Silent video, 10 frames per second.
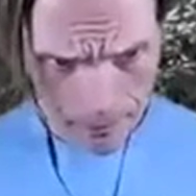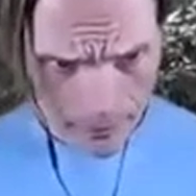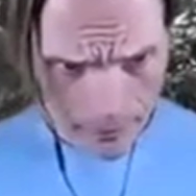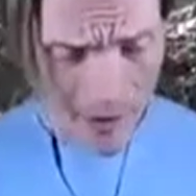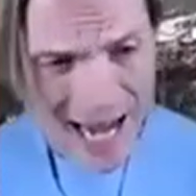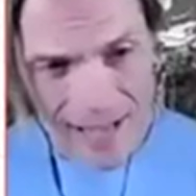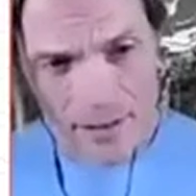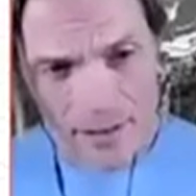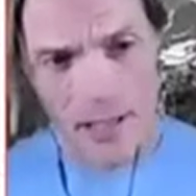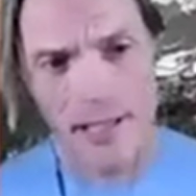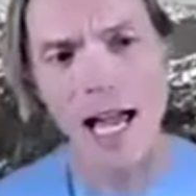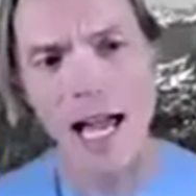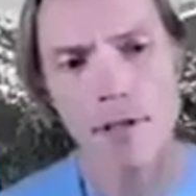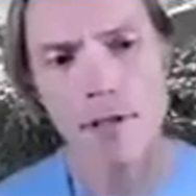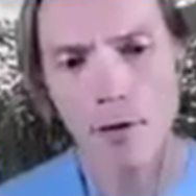As this happens, it
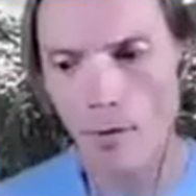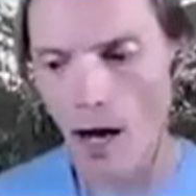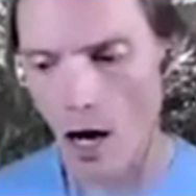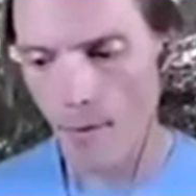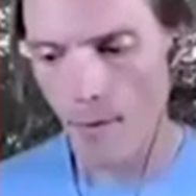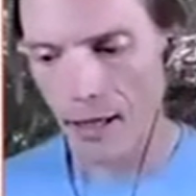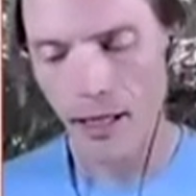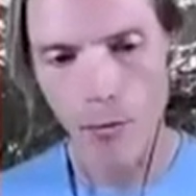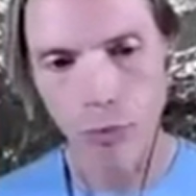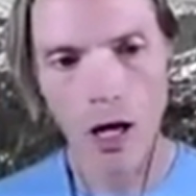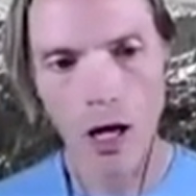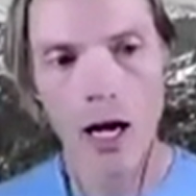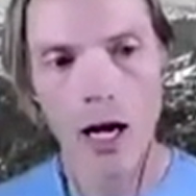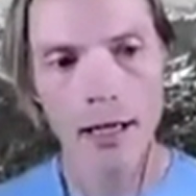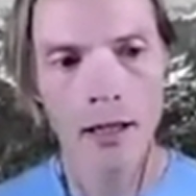will be automatically
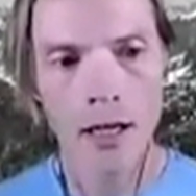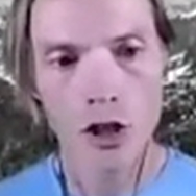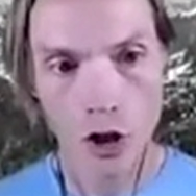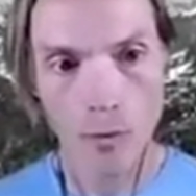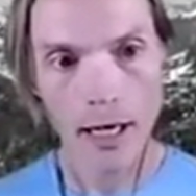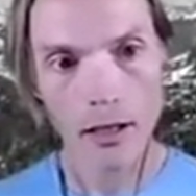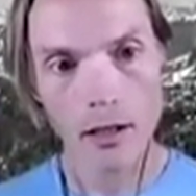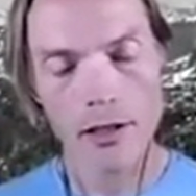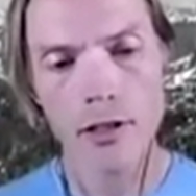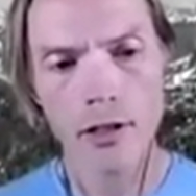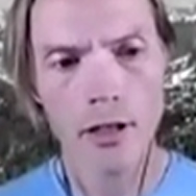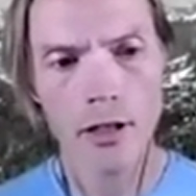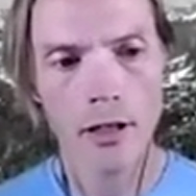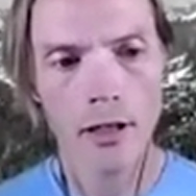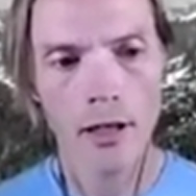applied to my cluster.
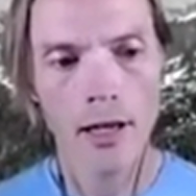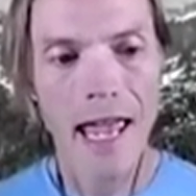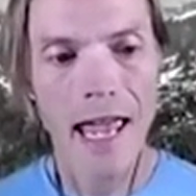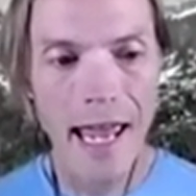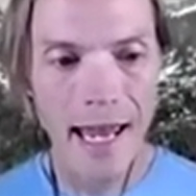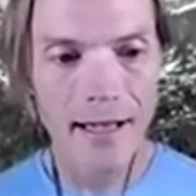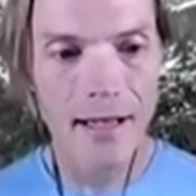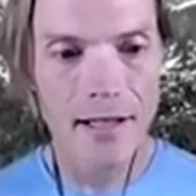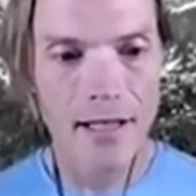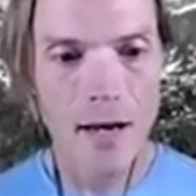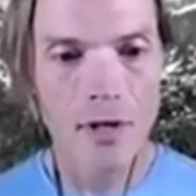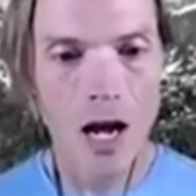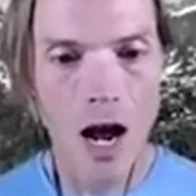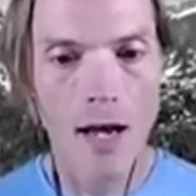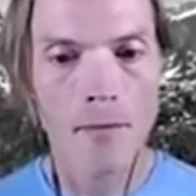And at the same
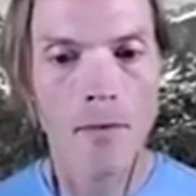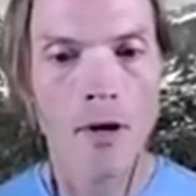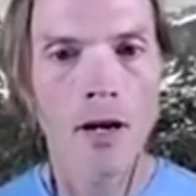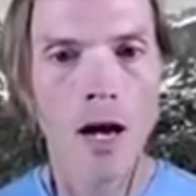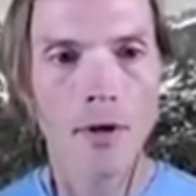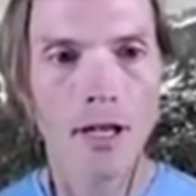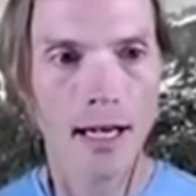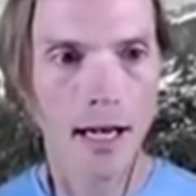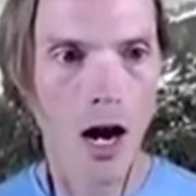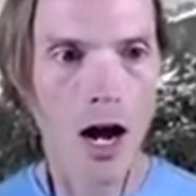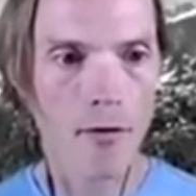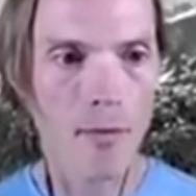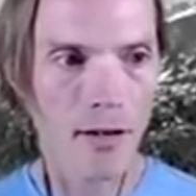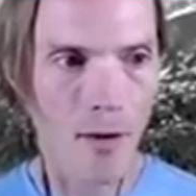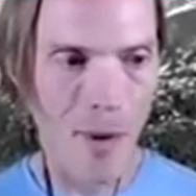time, I'm going to kick off a bit
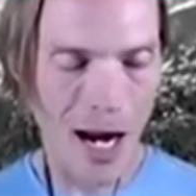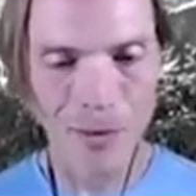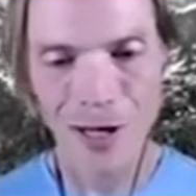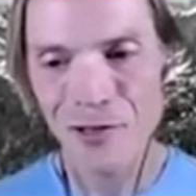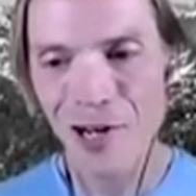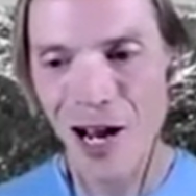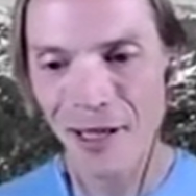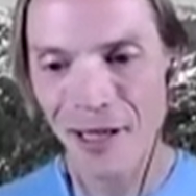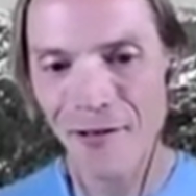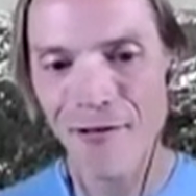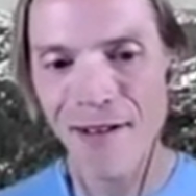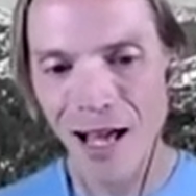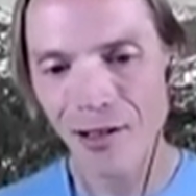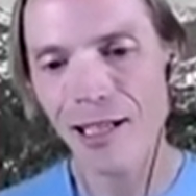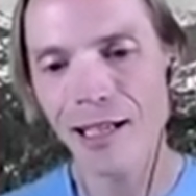of a pipeline job, and I'm going to
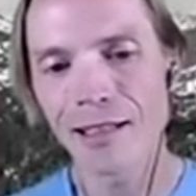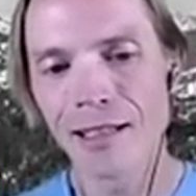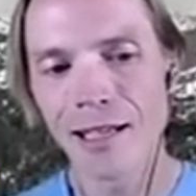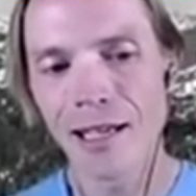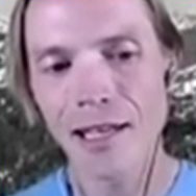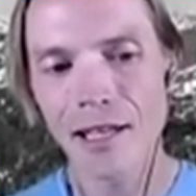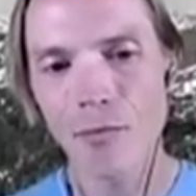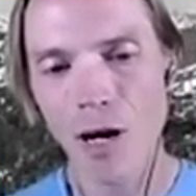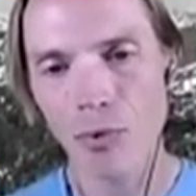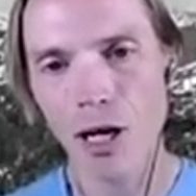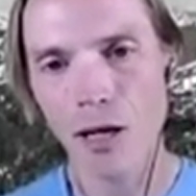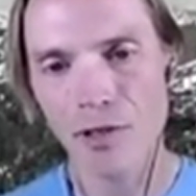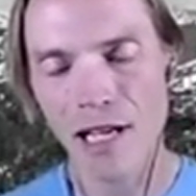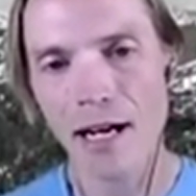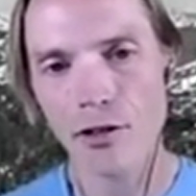validate that the pipeline was
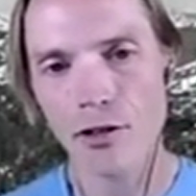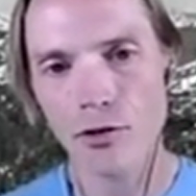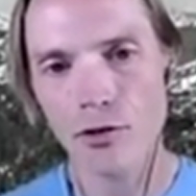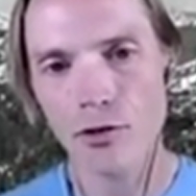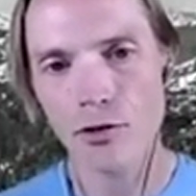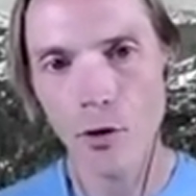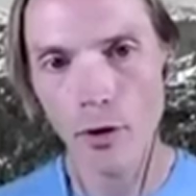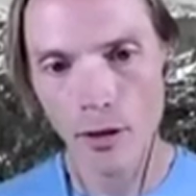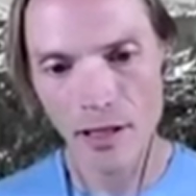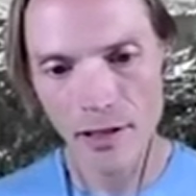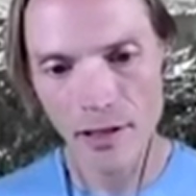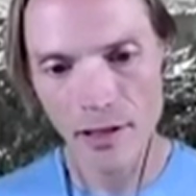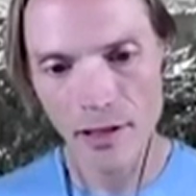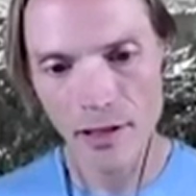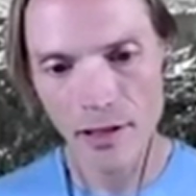actually going to be
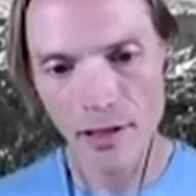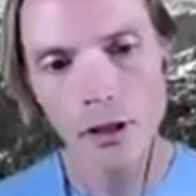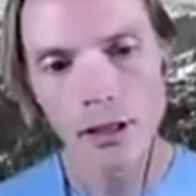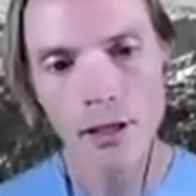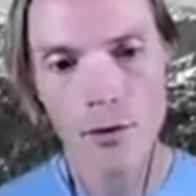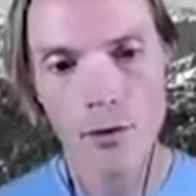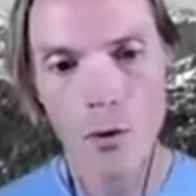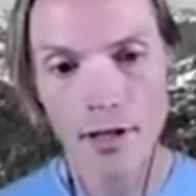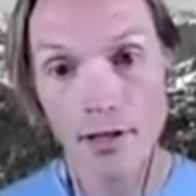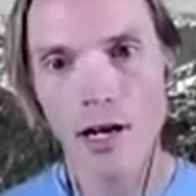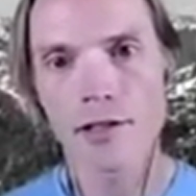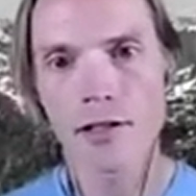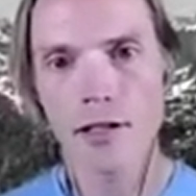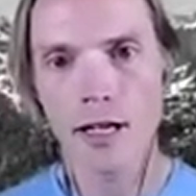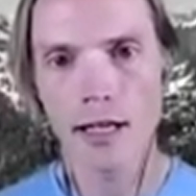successful. So what this does
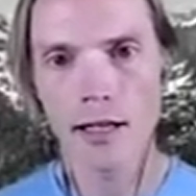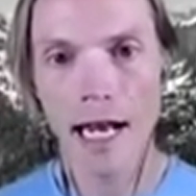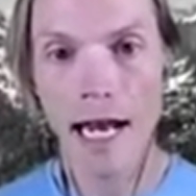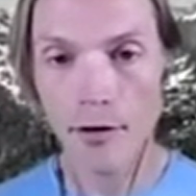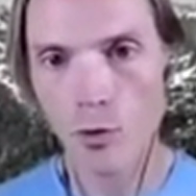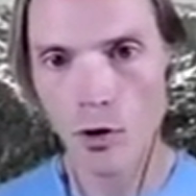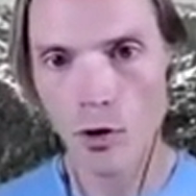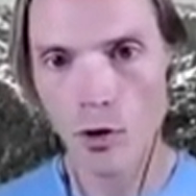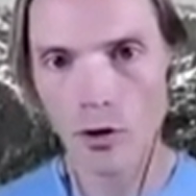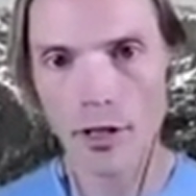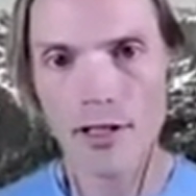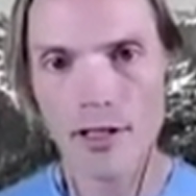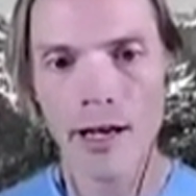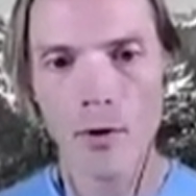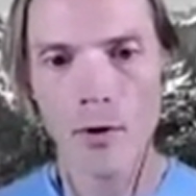in the Anthos world is
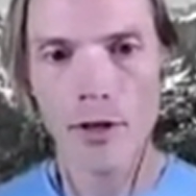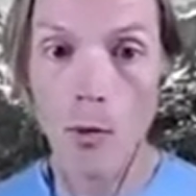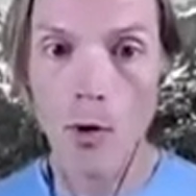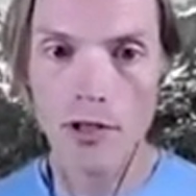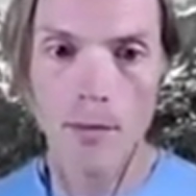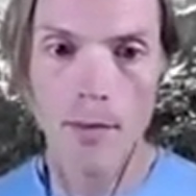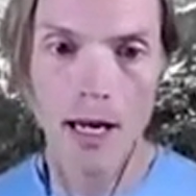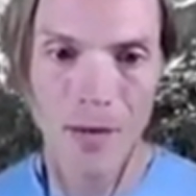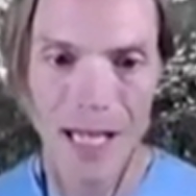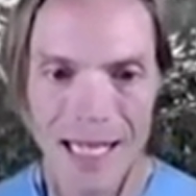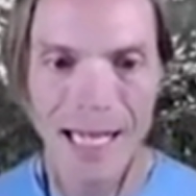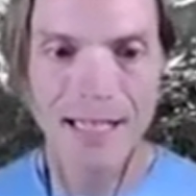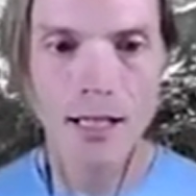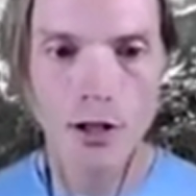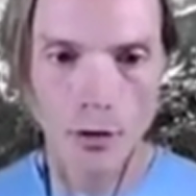with the Nomos command, I'm
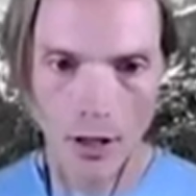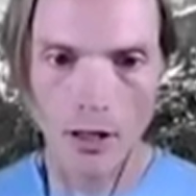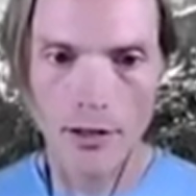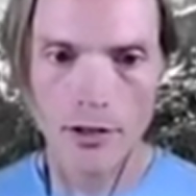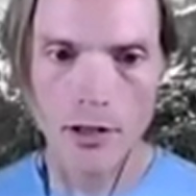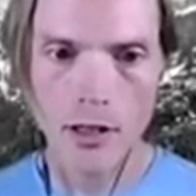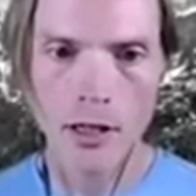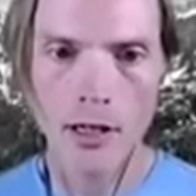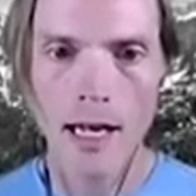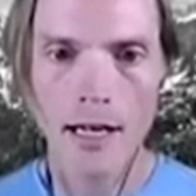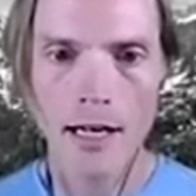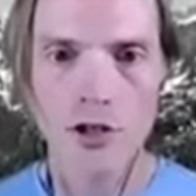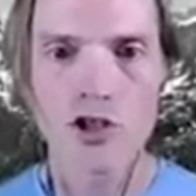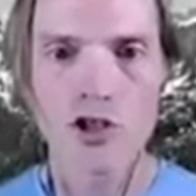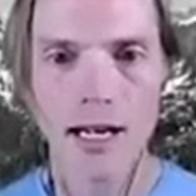connecting to the cluster and
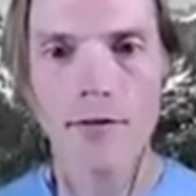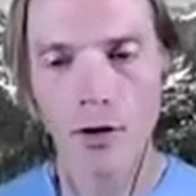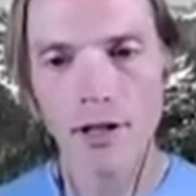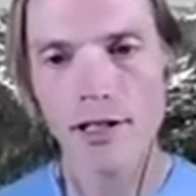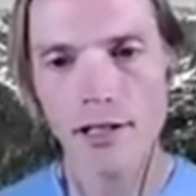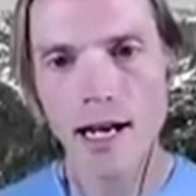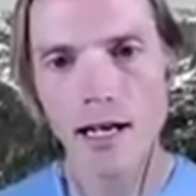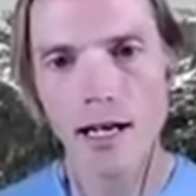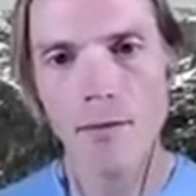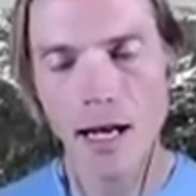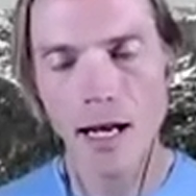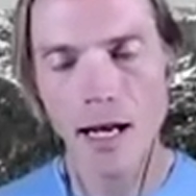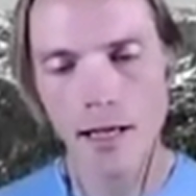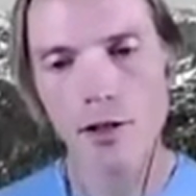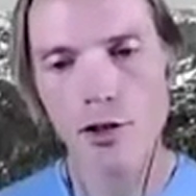checking for the state and making
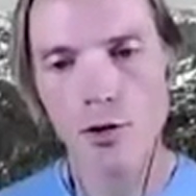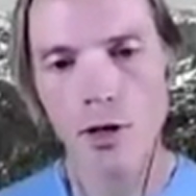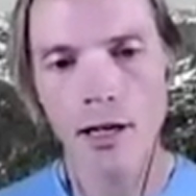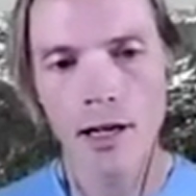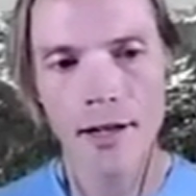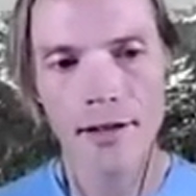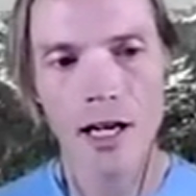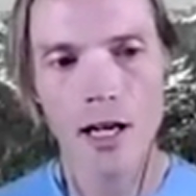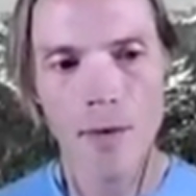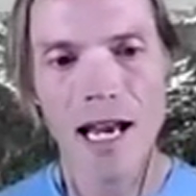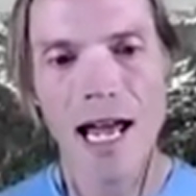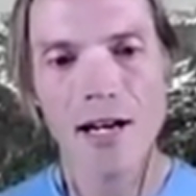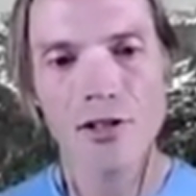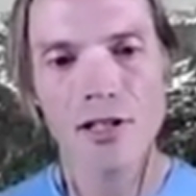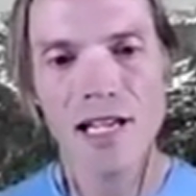sure that the commit
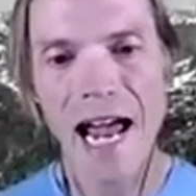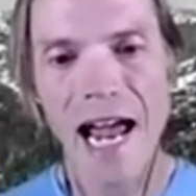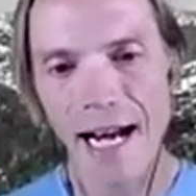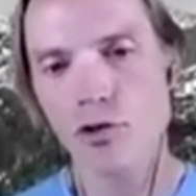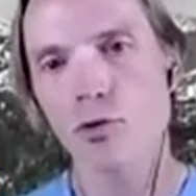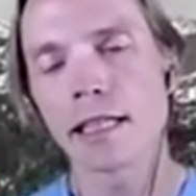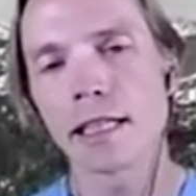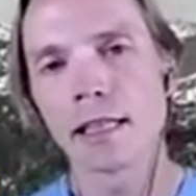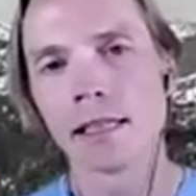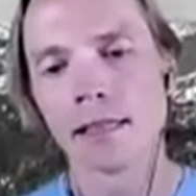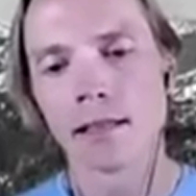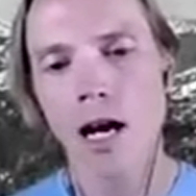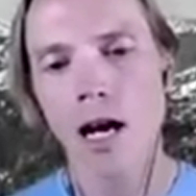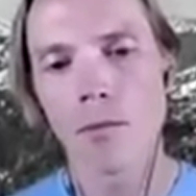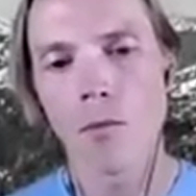hash is actually
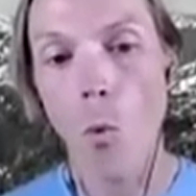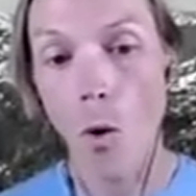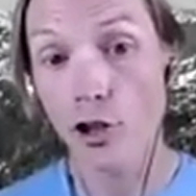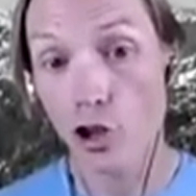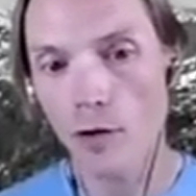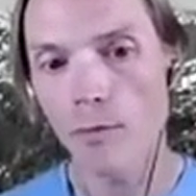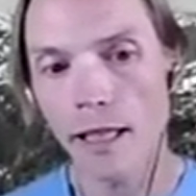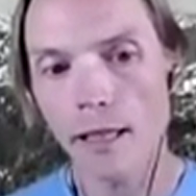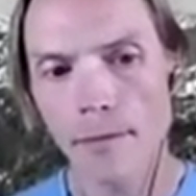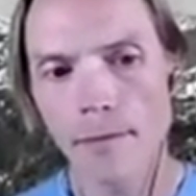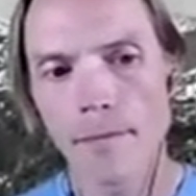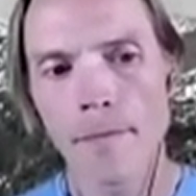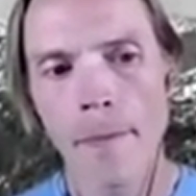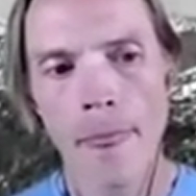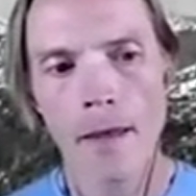what it should be.
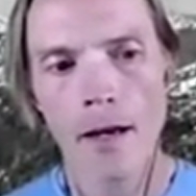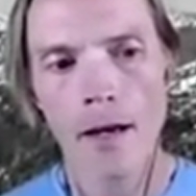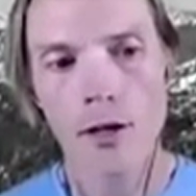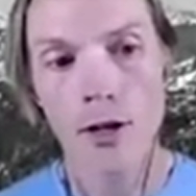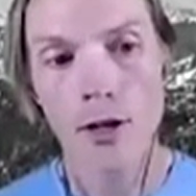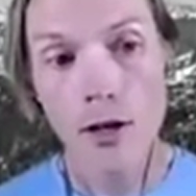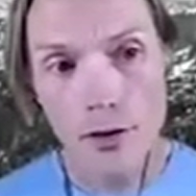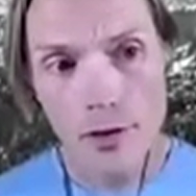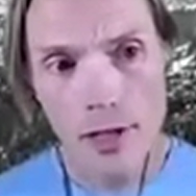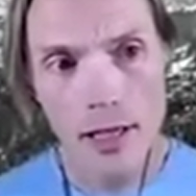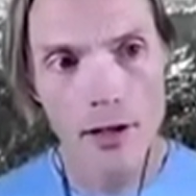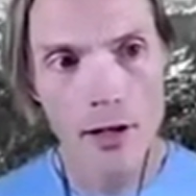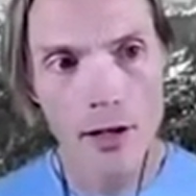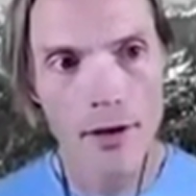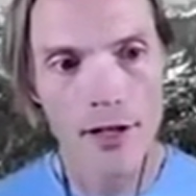You can also see here that
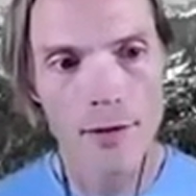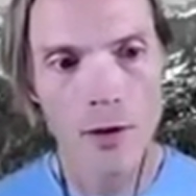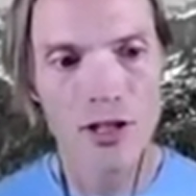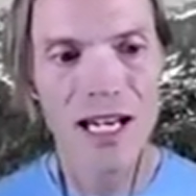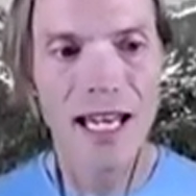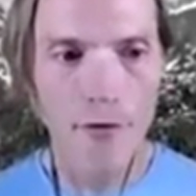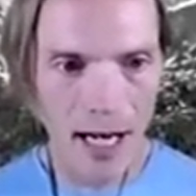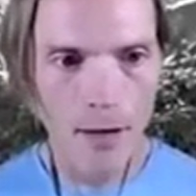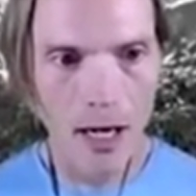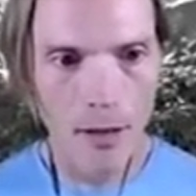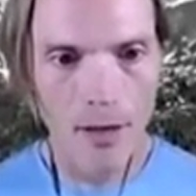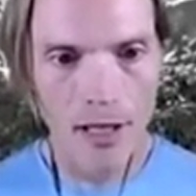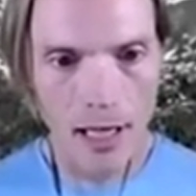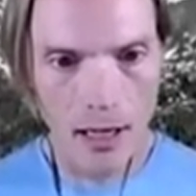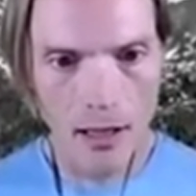within this merge, if I had made a
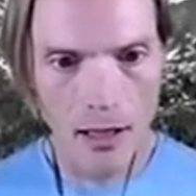mistake,